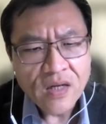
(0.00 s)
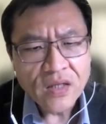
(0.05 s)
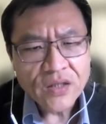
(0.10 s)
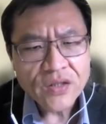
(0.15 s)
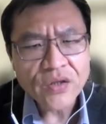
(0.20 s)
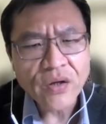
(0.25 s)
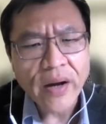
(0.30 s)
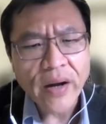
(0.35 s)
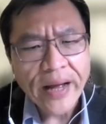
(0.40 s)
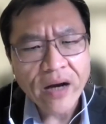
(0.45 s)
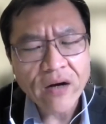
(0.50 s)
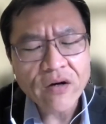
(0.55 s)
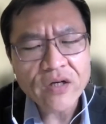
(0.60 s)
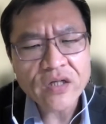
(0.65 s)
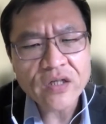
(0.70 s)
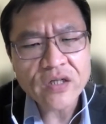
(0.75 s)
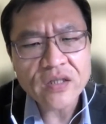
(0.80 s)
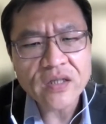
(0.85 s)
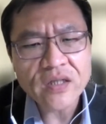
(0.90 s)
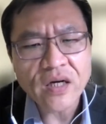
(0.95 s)
So how
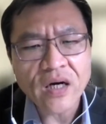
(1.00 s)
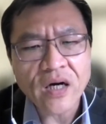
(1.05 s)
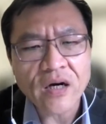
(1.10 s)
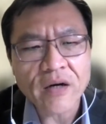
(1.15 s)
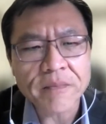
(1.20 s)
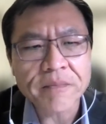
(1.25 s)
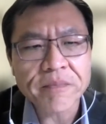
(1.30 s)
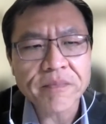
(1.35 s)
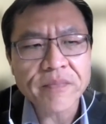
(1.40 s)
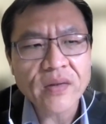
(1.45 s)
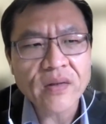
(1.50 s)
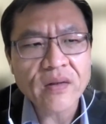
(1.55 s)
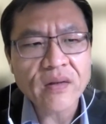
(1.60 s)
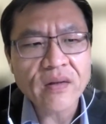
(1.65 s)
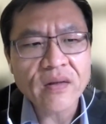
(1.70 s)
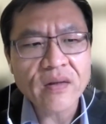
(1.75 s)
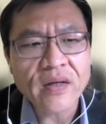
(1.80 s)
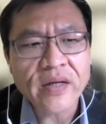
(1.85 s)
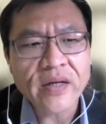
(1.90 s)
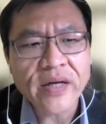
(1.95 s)
could
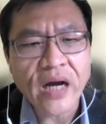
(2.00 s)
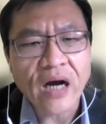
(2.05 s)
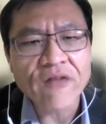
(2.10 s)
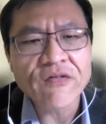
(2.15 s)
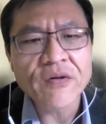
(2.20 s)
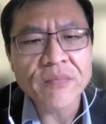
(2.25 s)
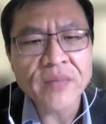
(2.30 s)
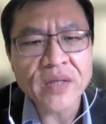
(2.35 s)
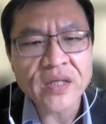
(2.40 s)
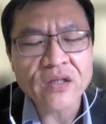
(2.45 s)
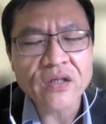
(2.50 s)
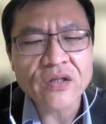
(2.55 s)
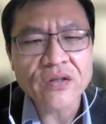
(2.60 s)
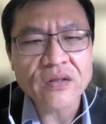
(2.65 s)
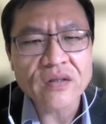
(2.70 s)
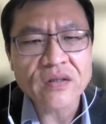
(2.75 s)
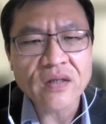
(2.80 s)
government